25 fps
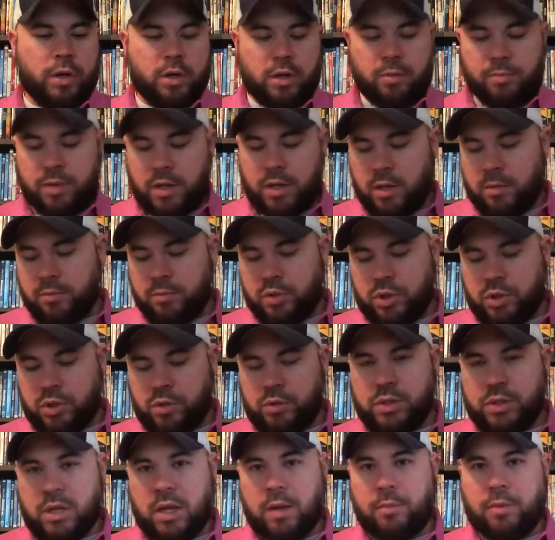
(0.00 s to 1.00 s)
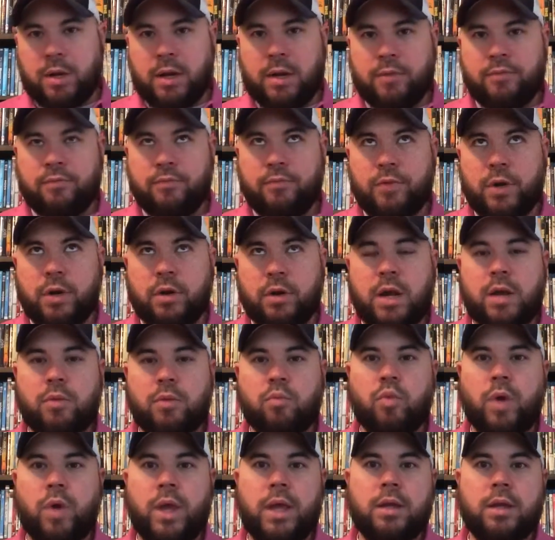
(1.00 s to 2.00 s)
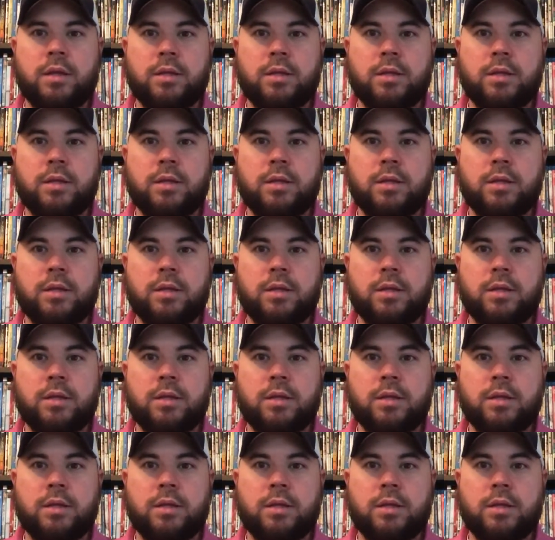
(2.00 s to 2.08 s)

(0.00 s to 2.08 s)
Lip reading: to pick up Tuesday, but I figured I'd wait